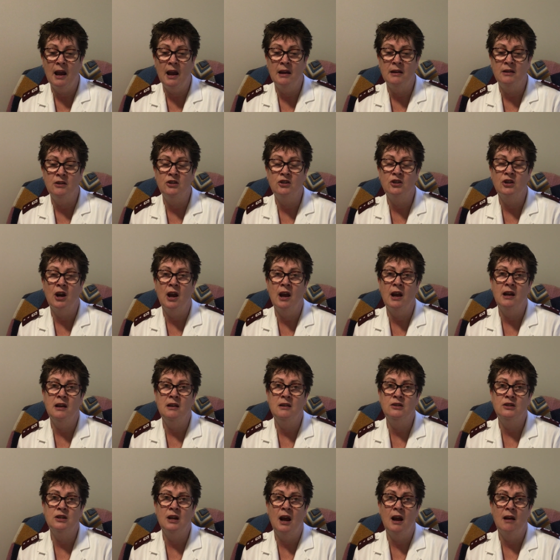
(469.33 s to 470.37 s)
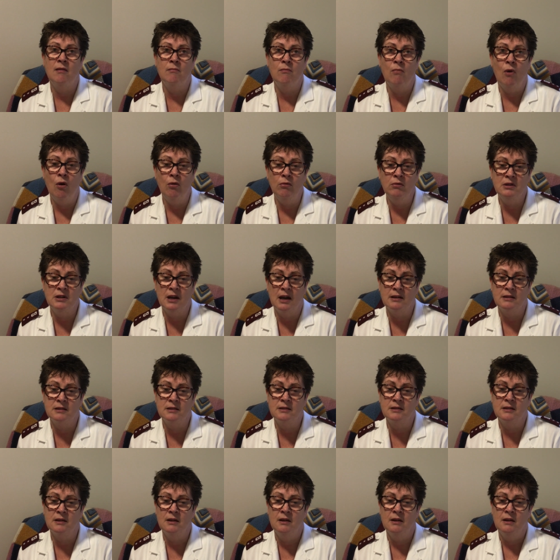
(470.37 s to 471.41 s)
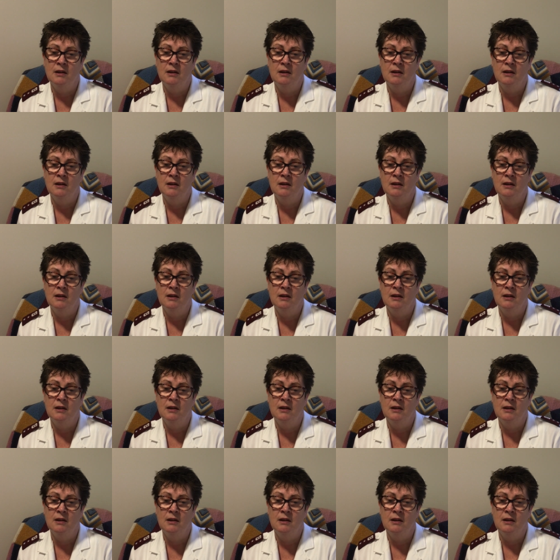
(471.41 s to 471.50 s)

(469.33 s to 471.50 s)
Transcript: and change and mould us,